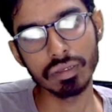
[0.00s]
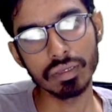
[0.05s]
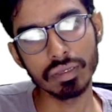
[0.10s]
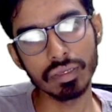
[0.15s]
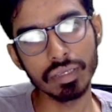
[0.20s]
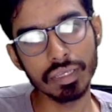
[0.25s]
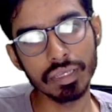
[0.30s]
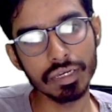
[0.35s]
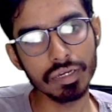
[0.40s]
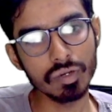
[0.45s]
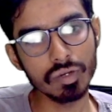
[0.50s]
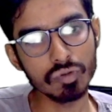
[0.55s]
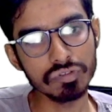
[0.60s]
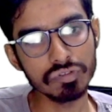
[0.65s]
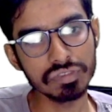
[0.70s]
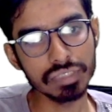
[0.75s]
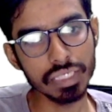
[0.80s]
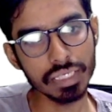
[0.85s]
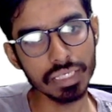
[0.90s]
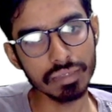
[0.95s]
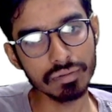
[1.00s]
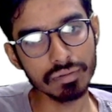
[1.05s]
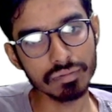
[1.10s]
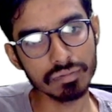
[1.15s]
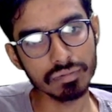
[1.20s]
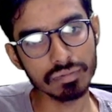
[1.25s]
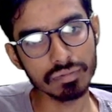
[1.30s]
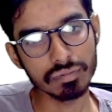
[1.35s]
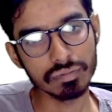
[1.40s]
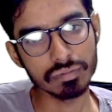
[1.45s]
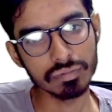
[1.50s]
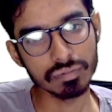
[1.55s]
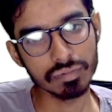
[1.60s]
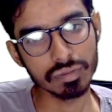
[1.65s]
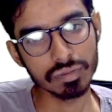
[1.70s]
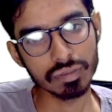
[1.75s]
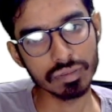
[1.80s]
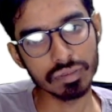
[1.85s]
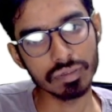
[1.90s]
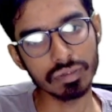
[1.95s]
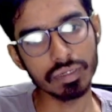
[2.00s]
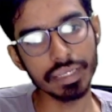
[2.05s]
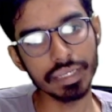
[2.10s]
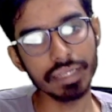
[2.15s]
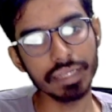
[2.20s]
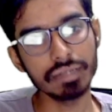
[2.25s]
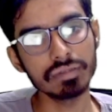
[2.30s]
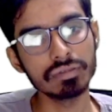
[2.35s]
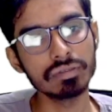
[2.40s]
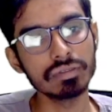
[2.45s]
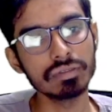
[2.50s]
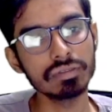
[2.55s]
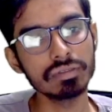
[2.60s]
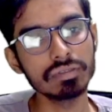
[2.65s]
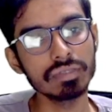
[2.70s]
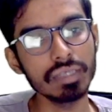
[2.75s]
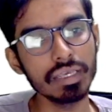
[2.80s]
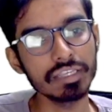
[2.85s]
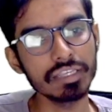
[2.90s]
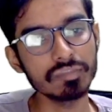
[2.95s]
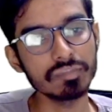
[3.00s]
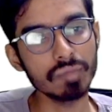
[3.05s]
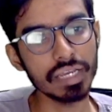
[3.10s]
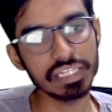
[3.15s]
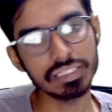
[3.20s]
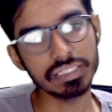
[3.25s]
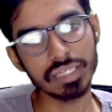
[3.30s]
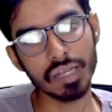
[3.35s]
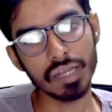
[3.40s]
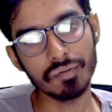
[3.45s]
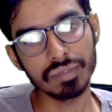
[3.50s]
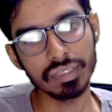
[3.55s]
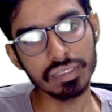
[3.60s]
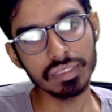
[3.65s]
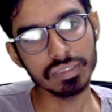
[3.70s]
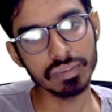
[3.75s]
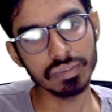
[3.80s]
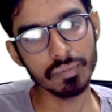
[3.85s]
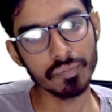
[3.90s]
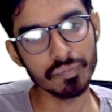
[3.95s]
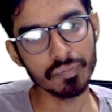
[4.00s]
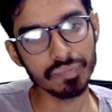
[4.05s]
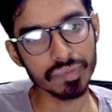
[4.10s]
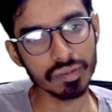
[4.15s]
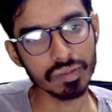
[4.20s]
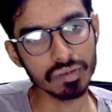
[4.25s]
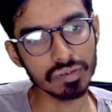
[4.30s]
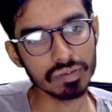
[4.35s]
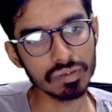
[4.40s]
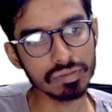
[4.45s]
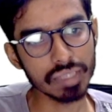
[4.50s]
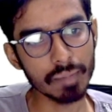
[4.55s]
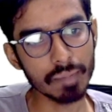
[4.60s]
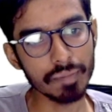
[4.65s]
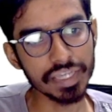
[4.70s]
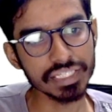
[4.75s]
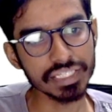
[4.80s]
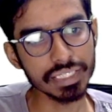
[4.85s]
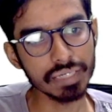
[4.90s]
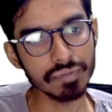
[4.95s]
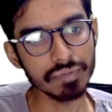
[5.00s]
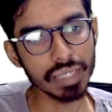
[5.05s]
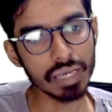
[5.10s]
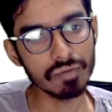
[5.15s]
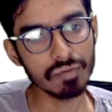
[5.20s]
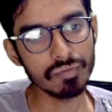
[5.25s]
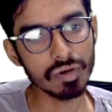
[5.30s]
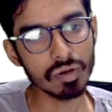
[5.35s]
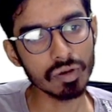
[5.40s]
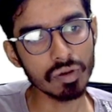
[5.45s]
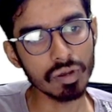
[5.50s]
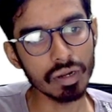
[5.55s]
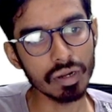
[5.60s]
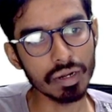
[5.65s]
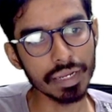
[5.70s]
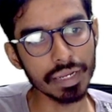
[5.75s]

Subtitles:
into C, right? This is the expansion of this summation we have for all.